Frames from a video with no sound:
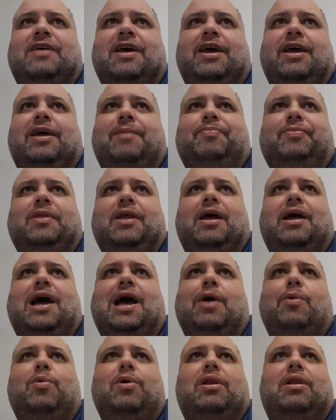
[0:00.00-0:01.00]
say,
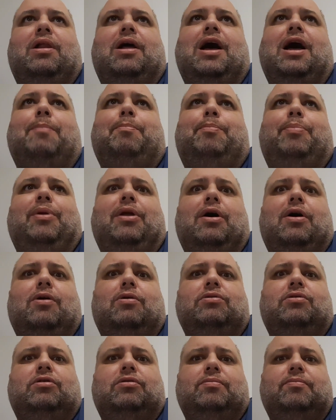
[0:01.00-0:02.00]
I will
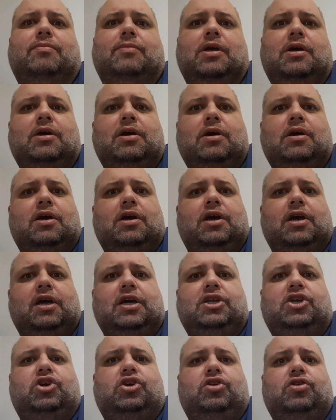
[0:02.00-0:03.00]
upload
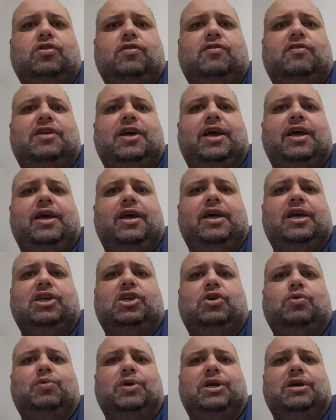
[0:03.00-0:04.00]
each Tuesday,
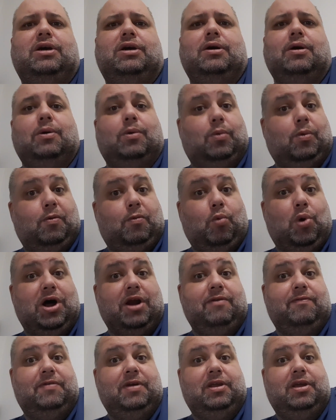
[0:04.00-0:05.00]
each week,
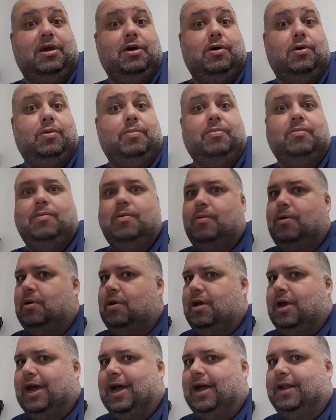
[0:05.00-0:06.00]
one video
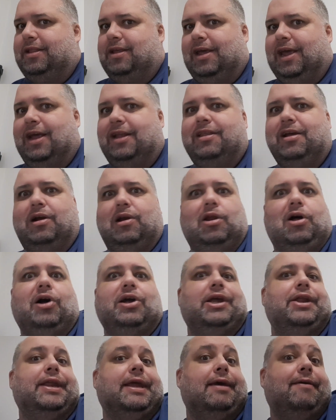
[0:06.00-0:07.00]
at 8
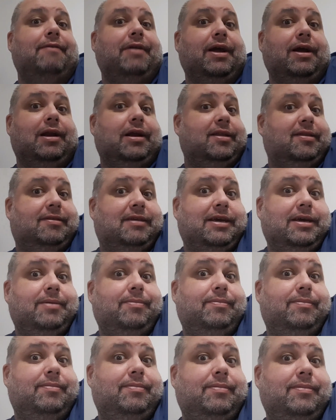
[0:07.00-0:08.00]
o'clock in the evening, let's
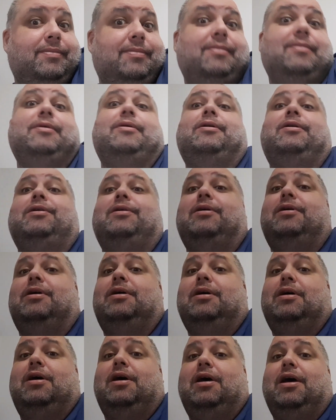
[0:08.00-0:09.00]
say.
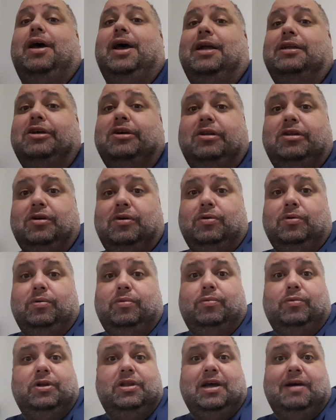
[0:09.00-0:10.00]
And you
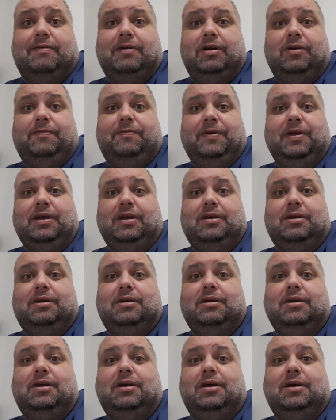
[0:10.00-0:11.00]
do whatever you
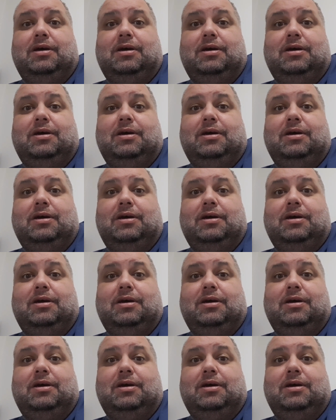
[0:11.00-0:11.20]
think